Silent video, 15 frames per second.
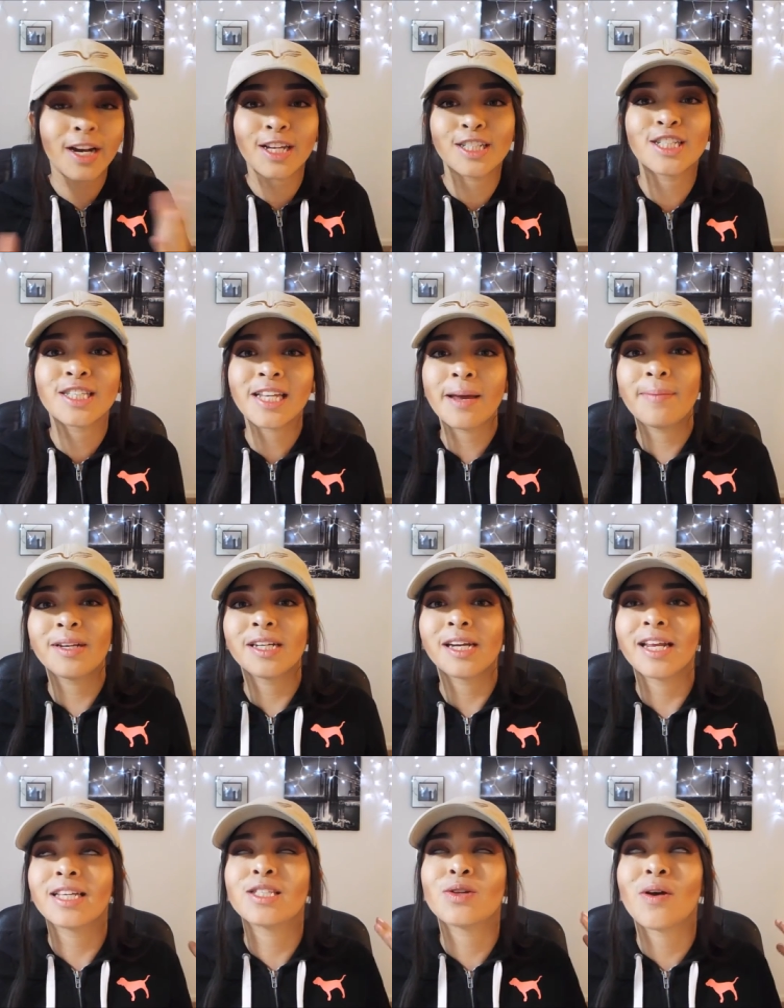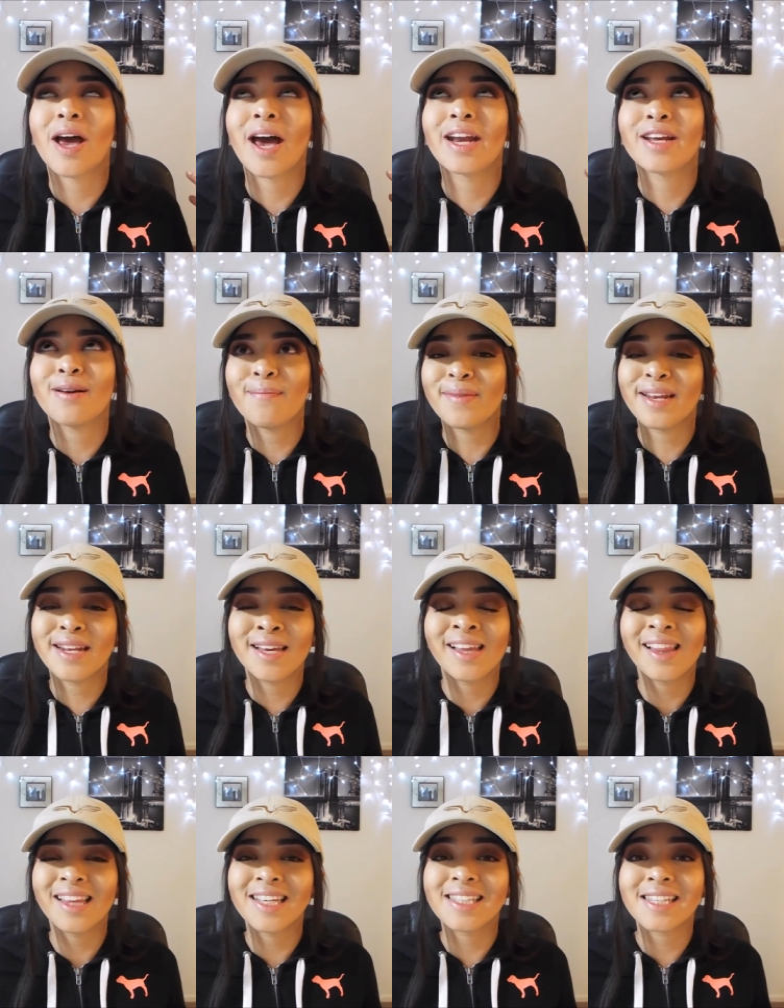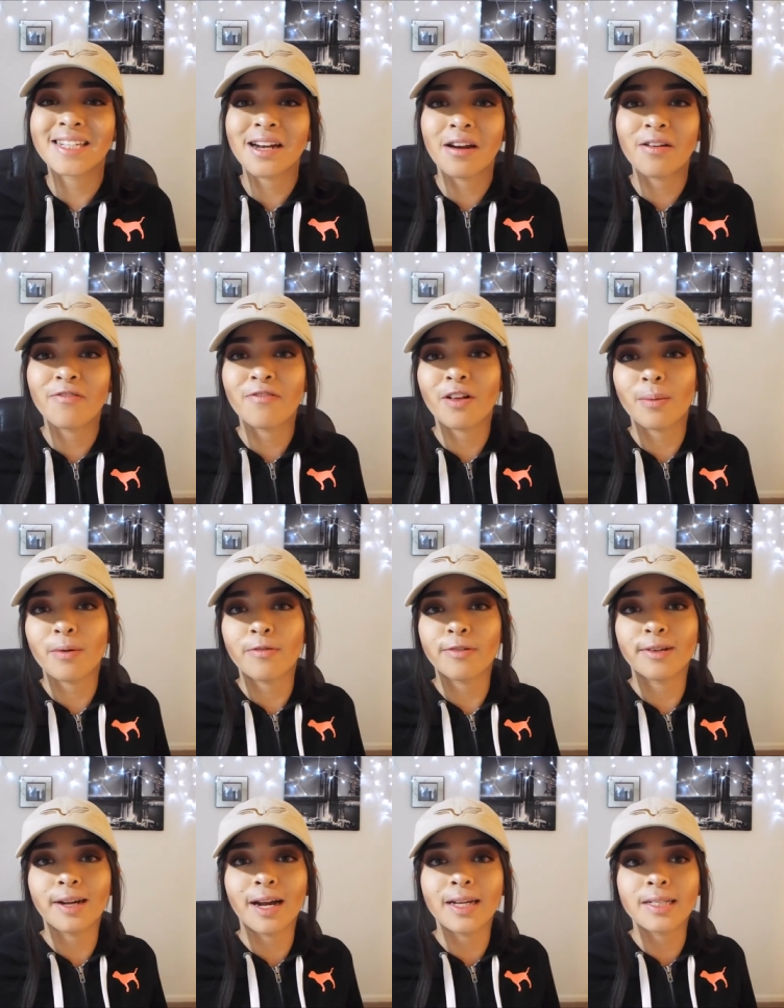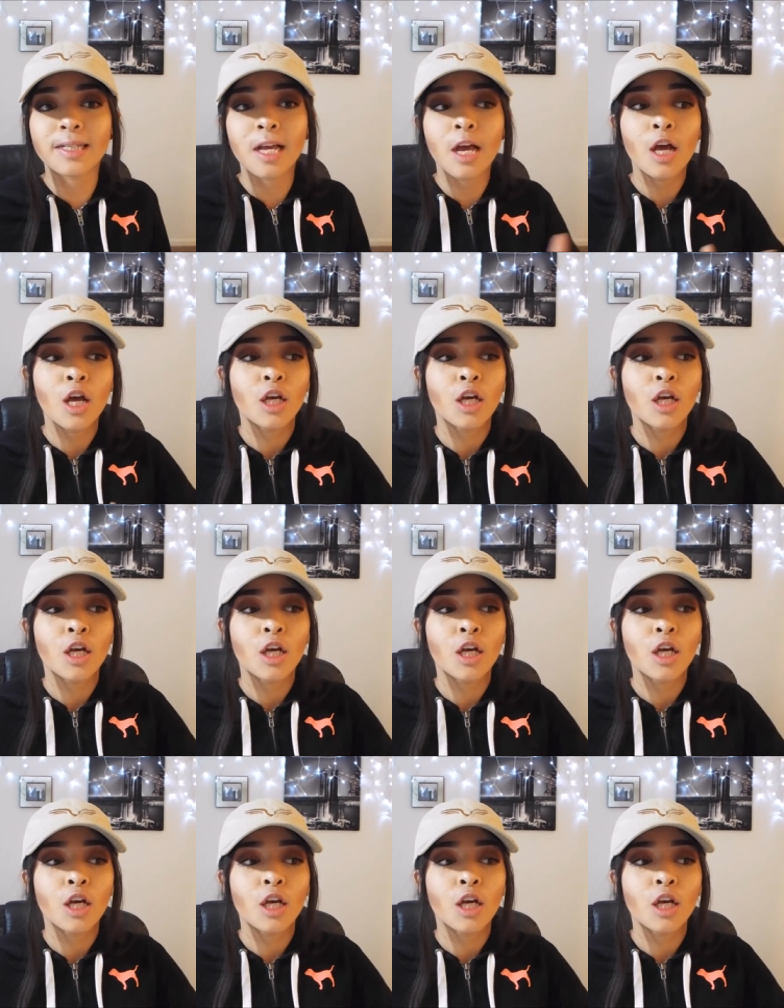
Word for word: It just came in today, so I had to immediately sit down and film it for you guys.